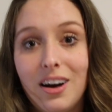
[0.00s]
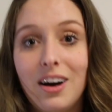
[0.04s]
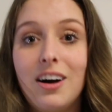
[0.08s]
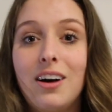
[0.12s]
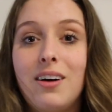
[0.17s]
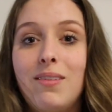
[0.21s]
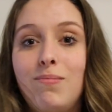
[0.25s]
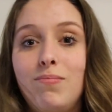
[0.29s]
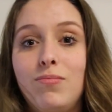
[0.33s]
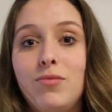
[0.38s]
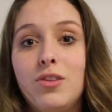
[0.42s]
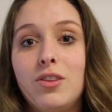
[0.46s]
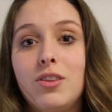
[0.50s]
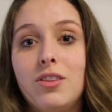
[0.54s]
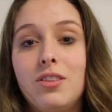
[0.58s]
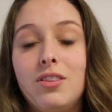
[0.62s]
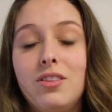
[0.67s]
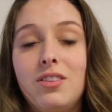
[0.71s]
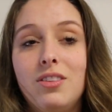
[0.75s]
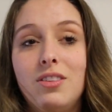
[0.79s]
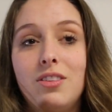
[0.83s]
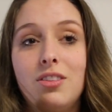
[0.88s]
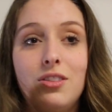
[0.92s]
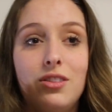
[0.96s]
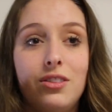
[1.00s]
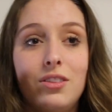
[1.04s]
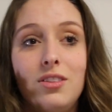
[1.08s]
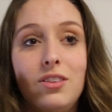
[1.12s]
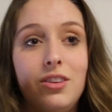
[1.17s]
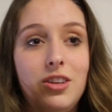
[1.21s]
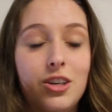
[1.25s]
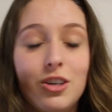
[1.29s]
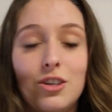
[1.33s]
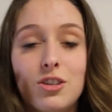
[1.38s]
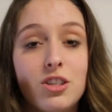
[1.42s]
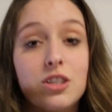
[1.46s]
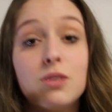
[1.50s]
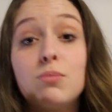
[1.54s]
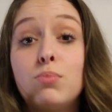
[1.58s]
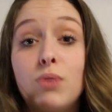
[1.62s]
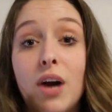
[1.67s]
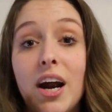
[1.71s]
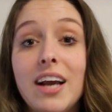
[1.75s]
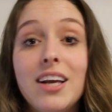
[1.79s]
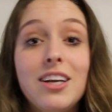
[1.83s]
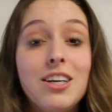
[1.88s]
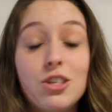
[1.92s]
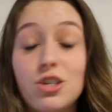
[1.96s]
Um, your
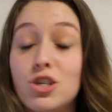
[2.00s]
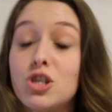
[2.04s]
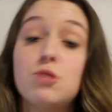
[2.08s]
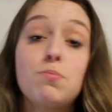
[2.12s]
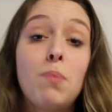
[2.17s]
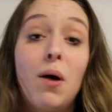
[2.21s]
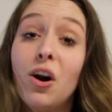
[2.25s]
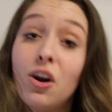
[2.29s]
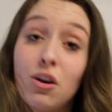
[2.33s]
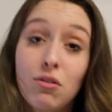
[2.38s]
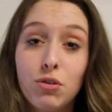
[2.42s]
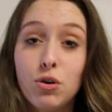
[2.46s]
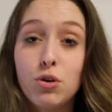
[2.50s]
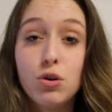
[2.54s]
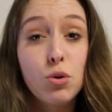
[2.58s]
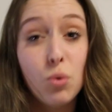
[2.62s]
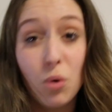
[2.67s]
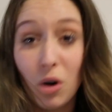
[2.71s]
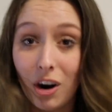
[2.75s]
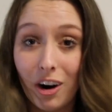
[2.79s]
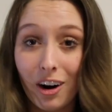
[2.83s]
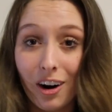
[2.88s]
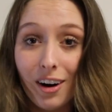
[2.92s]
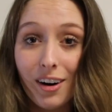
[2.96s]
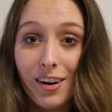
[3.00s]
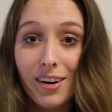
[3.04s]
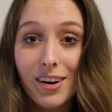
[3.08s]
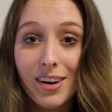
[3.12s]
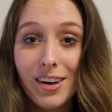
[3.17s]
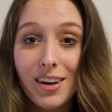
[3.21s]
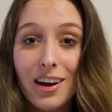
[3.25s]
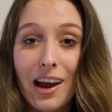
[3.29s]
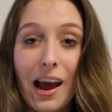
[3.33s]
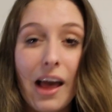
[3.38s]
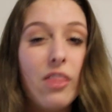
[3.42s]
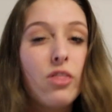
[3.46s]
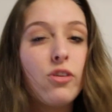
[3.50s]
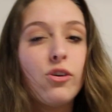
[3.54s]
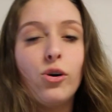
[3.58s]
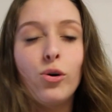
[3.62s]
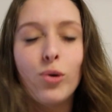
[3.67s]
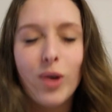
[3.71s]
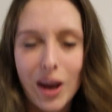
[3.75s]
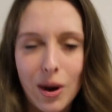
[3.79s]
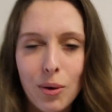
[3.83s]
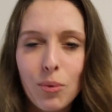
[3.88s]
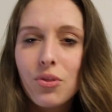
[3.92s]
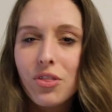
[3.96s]
sobriety is just part of who you are, and they're
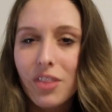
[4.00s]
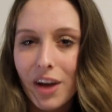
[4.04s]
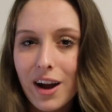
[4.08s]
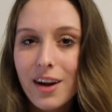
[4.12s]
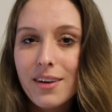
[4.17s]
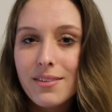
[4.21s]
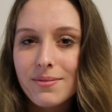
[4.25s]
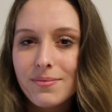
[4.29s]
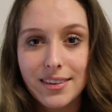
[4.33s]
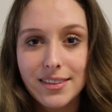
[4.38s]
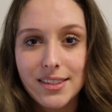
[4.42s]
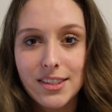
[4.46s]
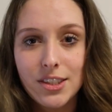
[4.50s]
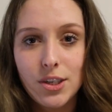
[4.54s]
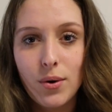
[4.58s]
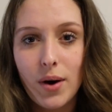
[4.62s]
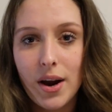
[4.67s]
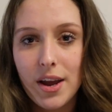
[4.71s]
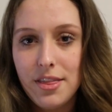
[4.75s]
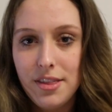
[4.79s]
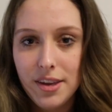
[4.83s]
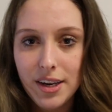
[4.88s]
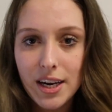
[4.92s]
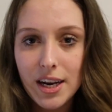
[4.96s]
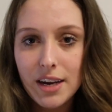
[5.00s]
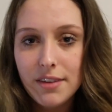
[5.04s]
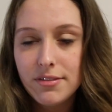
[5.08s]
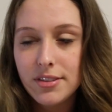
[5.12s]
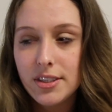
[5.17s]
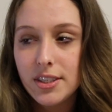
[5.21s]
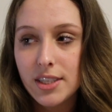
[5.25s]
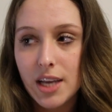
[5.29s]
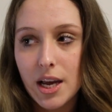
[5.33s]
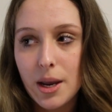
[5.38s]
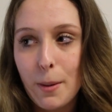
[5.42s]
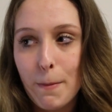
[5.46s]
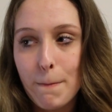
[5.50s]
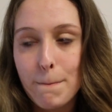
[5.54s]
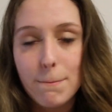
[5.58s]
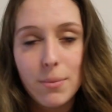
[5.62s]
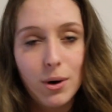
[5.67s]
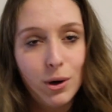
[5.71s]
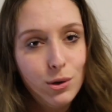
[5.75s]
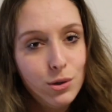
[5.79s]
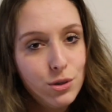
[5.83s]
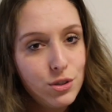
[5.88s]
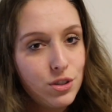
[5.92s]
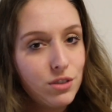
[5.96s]
okay with that. So I think I've said
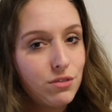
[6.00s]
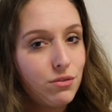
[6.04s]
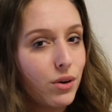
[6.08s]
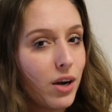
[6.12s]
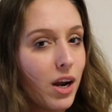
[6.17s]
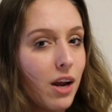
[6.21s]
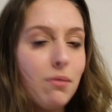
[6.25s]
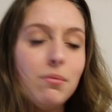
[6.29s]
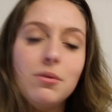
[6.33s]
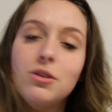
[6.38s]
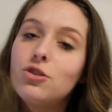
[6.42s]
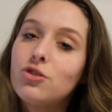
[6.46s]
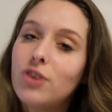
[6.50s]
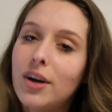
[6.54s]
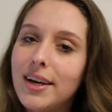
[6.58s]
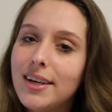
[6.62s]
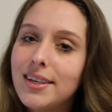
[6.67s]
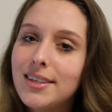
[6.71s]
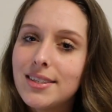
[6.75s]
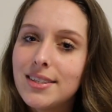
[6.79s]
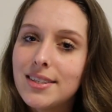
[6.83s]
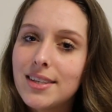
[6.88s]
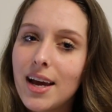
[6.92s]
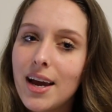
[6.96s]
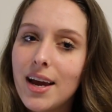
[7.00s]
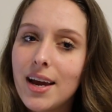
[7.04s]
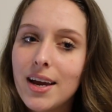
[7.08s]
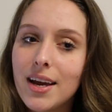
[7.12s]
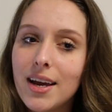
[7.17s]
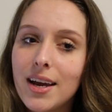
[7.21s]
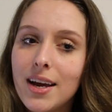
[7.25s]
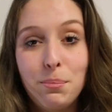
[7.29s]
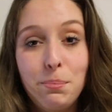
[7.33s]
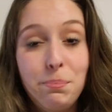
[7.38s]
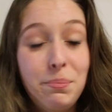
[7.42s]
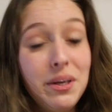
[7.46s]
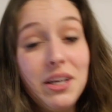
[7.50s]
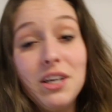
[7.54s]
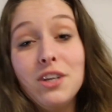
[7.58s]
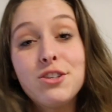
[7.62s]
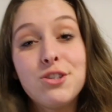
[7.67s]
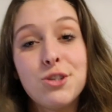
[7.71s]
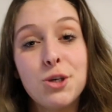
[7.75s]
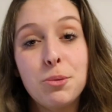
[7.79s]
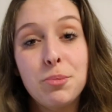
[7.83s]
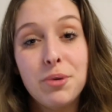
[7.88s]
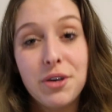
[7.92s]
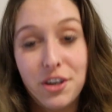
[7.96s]
most of what I've been trying to say. Being
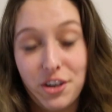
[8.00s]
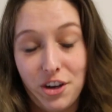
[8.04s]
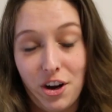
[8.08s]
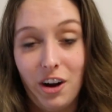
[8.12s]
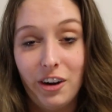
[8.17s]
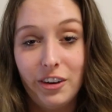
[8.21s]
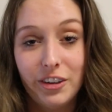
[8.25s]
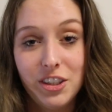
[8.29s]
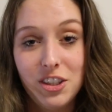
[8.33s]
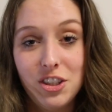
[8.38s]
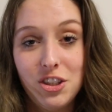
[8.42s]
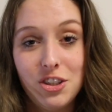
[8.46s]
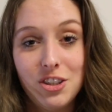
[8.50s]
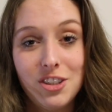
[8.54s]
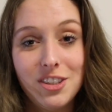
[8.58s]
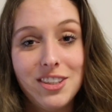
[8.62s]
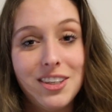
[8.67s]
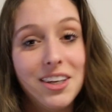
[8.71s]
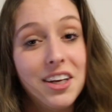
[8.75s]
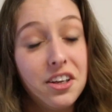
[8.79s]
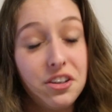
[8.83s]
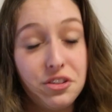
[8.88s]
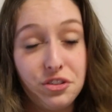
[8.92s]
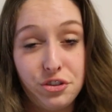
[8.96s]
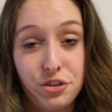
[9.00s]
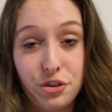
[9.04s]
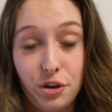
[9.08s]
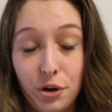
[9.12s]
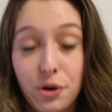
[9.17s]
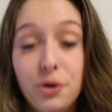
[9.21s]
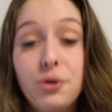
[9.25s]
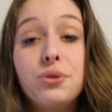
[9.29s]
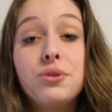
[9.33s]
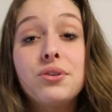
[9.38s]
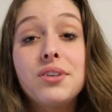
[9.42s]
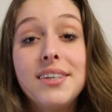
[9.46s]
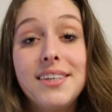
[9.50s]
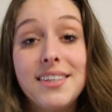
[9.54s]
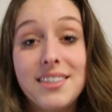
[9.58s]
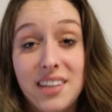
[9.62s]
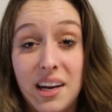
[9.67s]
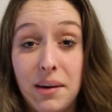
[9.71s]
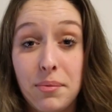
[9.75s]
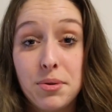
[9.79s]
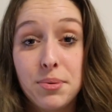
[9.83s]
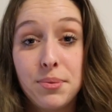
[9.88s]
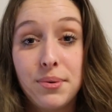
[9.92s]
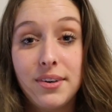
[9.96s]
sober in college is totally
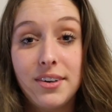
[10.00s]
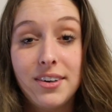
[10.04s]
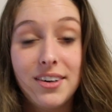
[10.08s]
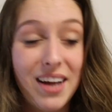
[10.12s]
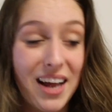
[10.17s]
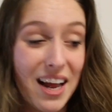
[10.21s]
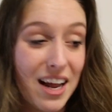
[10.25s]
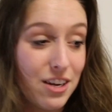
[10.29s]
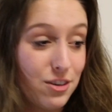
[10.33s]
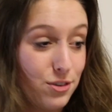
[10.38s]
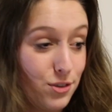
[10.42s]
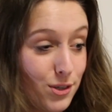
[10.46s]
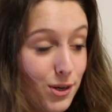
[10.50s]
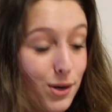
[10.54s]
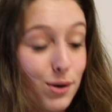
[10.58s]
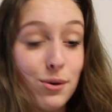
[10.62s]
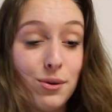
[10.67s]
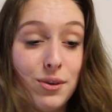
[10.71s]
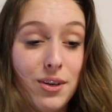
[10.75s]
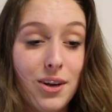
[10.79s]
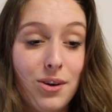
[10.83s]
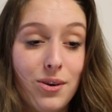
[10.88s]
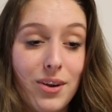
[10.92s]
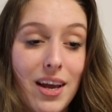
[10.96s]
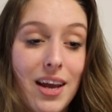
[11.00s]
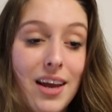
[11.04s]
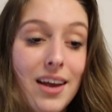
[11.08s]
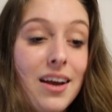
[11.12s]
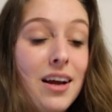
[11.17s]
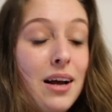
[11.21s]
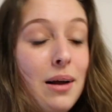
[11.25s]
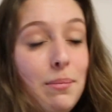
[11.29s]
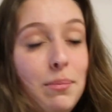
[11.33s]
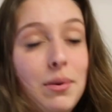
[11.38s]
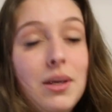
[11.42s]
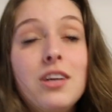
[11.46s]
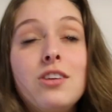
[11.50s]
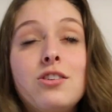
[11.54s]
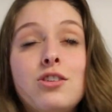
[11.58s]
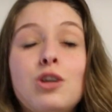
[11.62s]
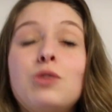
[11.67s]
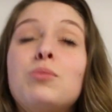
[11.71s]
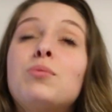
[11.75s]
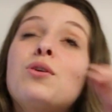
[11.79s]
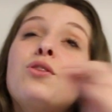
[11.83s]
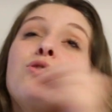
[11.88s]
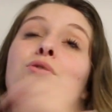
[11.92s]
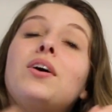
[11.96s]
acceptable and totally okay. Being
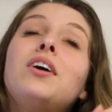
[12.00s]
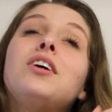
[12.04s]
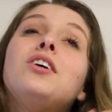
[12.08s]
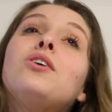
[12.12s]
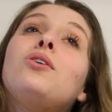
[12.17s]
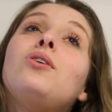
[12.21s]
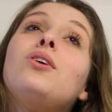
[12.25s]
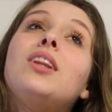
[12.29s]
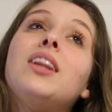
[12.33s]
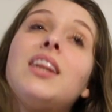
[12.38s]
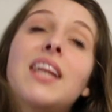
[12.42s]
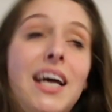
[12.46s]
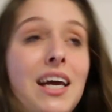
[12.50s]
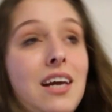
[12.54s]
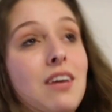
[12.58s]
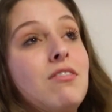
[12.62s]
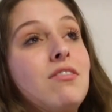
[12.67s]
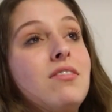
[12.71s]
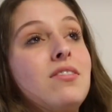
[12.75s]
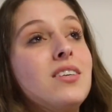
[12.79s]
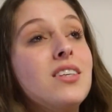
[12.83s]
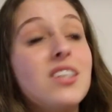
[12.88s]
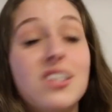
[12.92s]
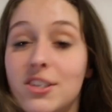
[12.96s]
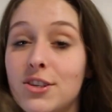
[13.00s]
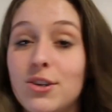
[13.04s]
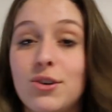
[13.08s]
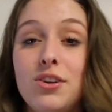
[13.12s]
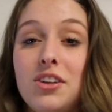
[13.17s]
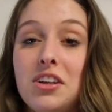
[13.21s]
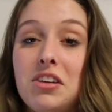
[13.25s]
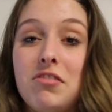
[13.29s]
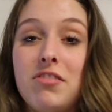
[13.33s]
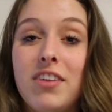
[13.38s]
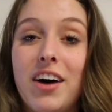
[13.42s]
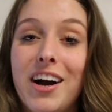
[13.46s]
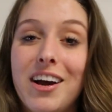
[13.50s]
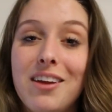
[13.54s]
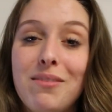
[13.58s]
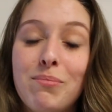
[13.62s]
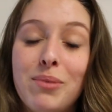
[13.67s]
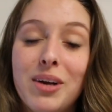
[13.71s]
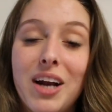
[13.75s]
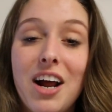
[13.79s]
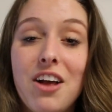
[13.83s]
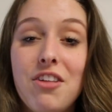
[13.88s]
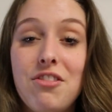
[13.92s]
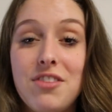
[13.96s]
sober throughout your whole life is totally fine,
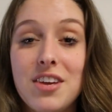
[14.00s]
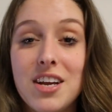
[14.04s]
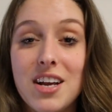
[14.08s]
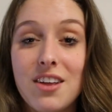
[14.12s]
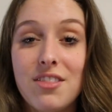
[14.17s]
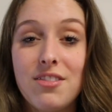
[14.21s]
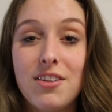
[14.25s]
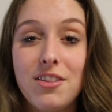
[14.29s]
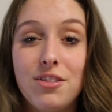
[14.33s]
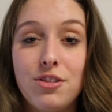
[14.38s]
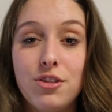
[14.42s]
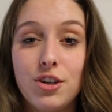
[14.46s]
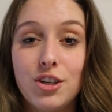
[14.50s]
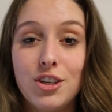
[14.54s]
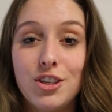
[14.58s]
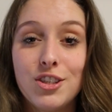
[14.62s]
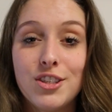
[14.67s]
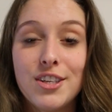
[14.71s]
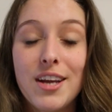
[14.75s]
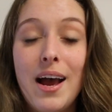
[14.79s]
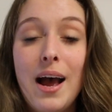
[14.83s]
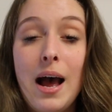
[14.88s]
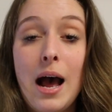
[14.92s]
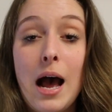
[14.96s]
but I think that there's